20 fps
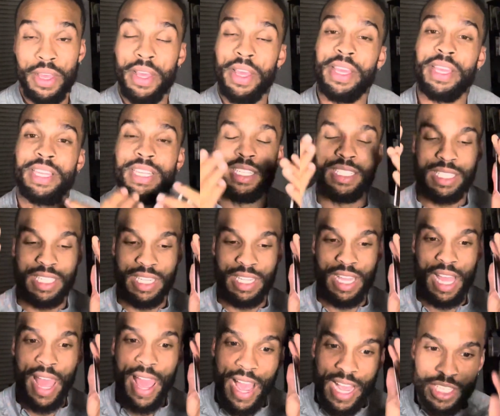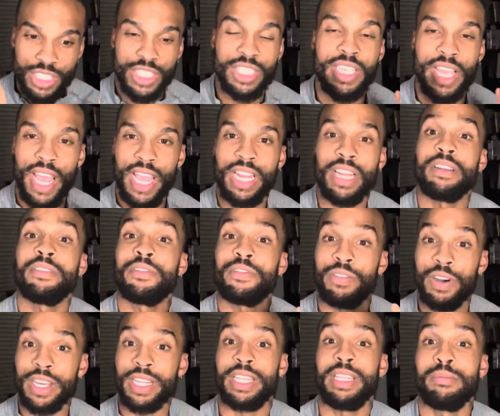He's the educated,
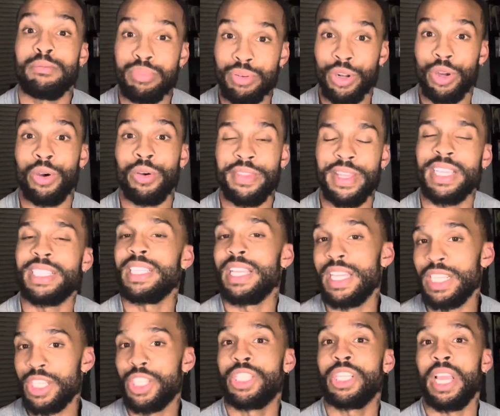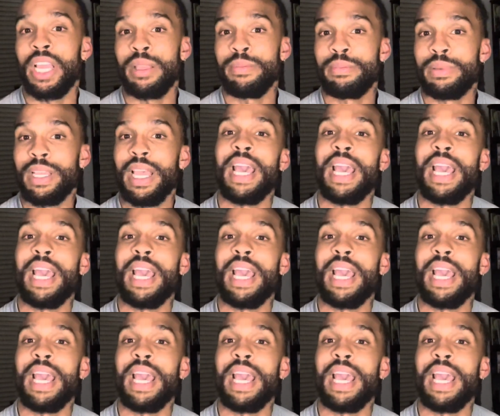funny bro that's in shape,